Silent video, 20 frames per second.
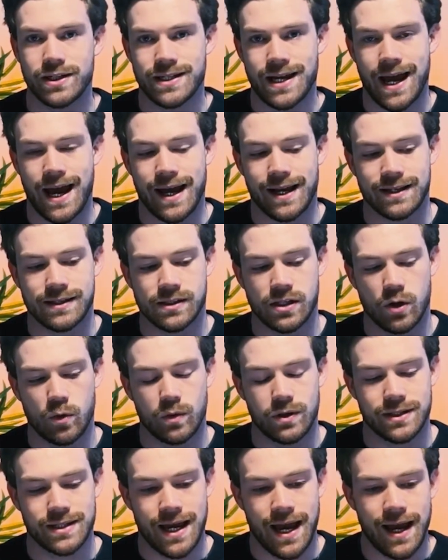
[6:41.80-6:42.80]
tags? So
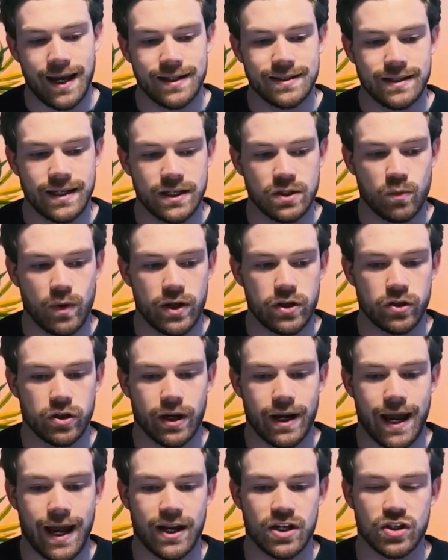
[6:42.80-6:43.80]
tags is where you're
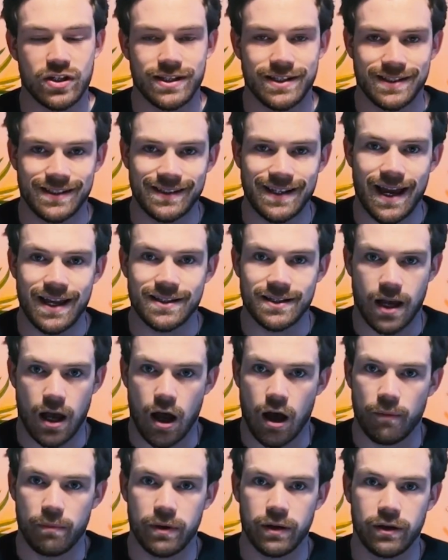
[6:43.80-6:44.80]
going to actually set
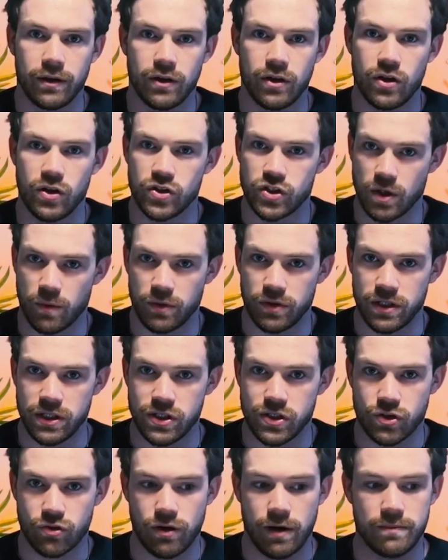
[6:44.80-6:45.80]
up some of these
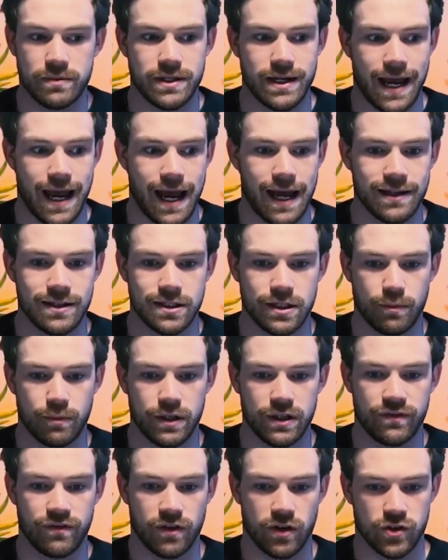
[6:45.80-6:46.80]
scripts and add some of
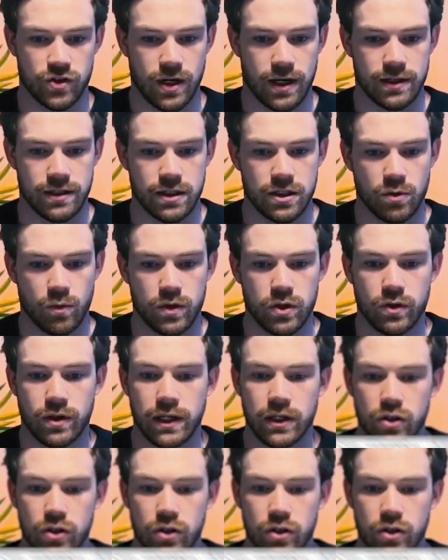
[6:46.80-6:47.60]
this functionality. So when you click